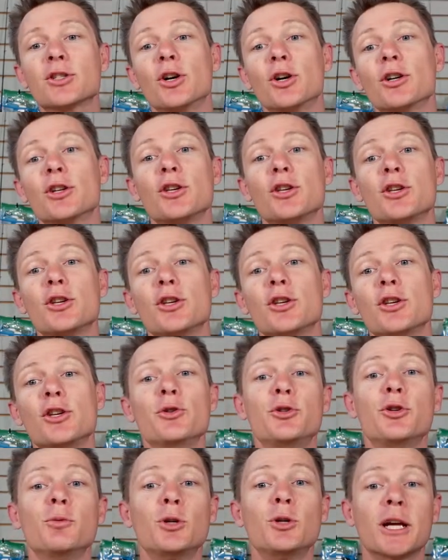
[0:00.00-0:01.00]
He started a
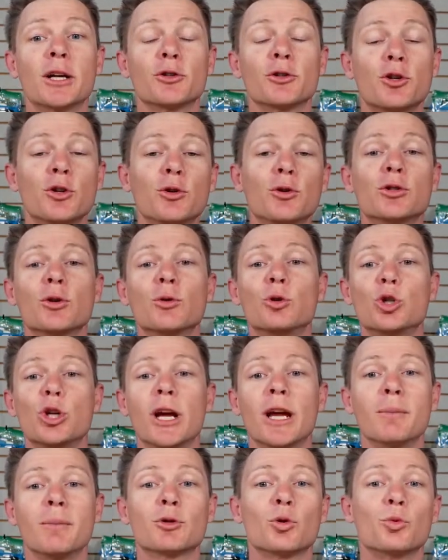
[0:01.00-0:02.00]
YouTube channel too, so
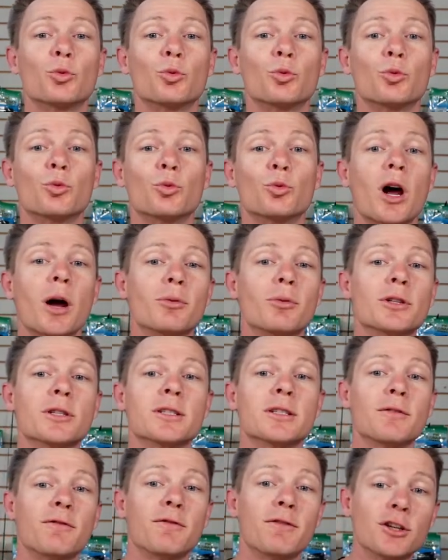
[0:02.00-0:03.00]
James
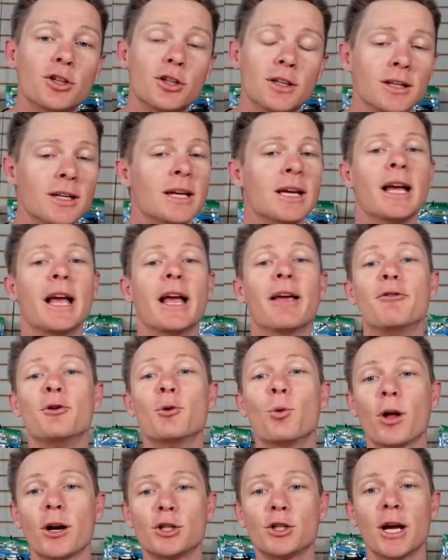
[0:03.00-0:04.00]
Robertson Fishing.
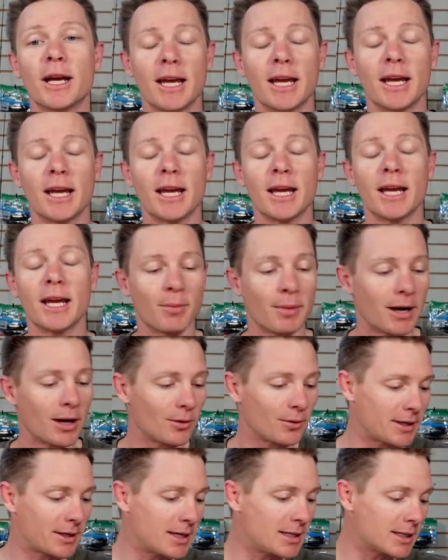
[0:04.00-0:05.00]
If you want to check him
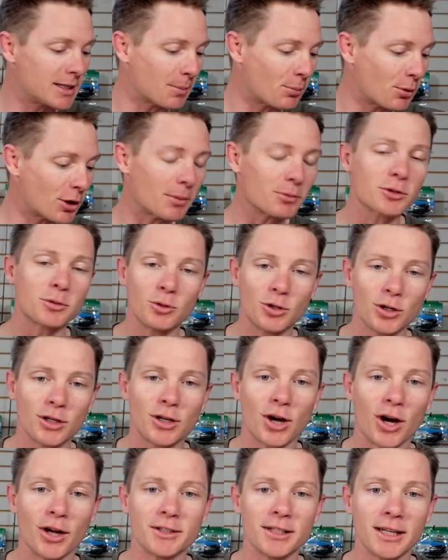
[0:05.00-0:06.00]
out, he has some
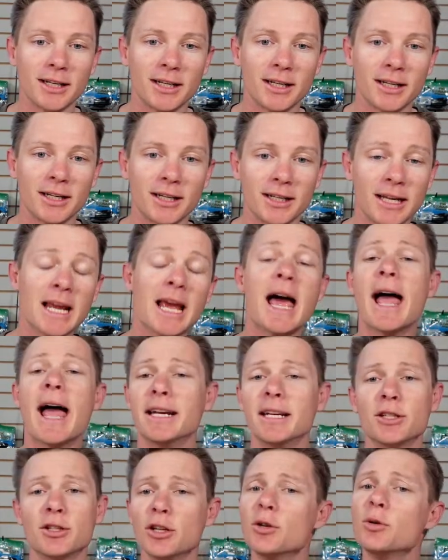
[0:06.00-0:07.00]
good content, and
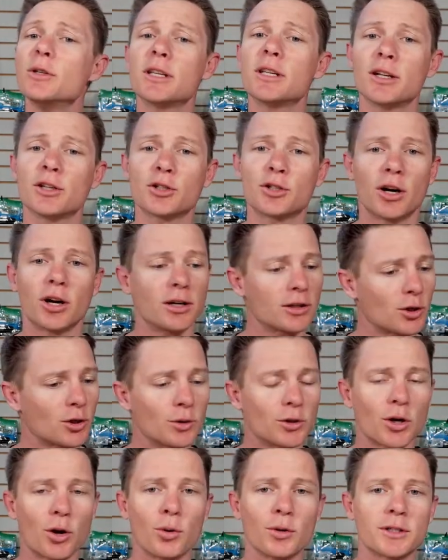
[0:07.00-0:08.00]
he's going to
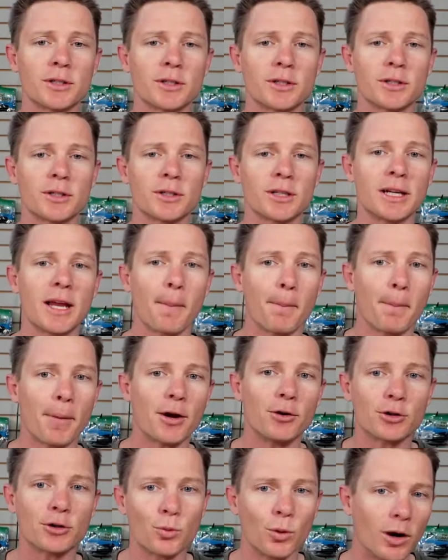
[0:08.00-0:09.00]
start, so it's always going to get
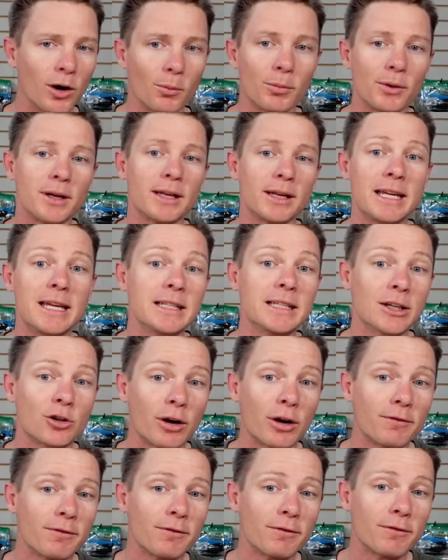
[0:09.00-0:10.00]
better as well. But
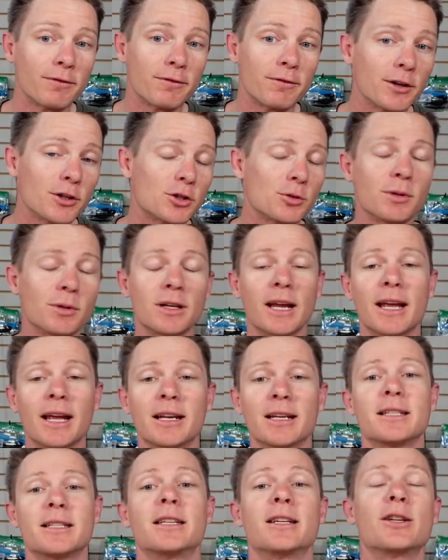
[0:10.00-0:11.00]
he's a great fisherman,
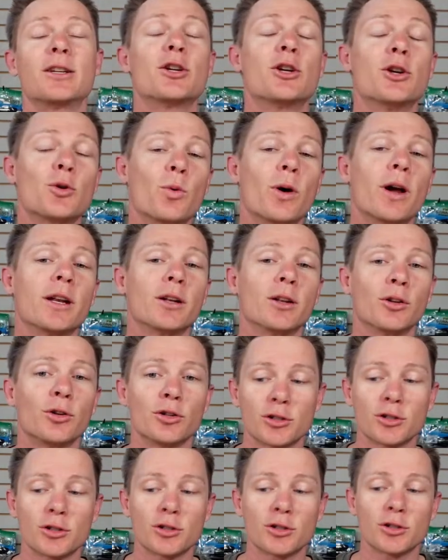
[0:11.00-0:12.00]
and it's a good way
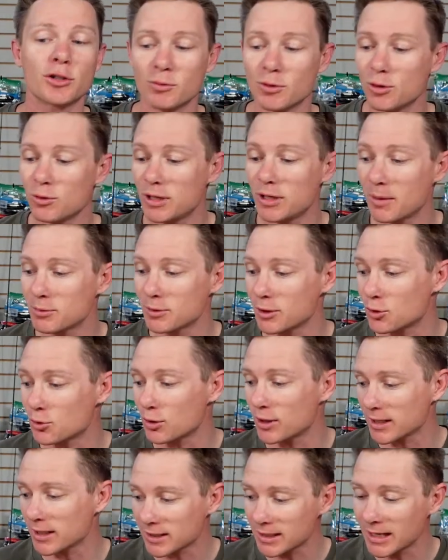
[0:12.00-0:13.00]
to learn some new
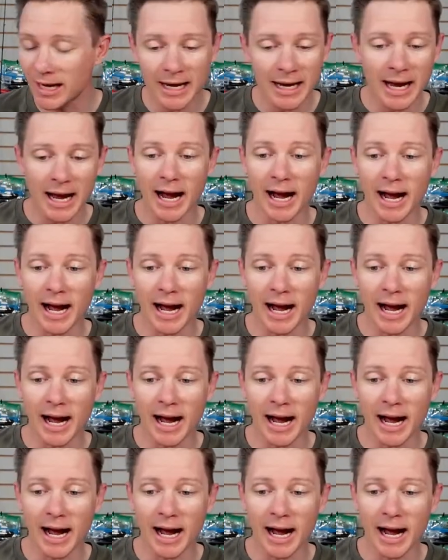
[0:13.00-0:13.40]
tricks.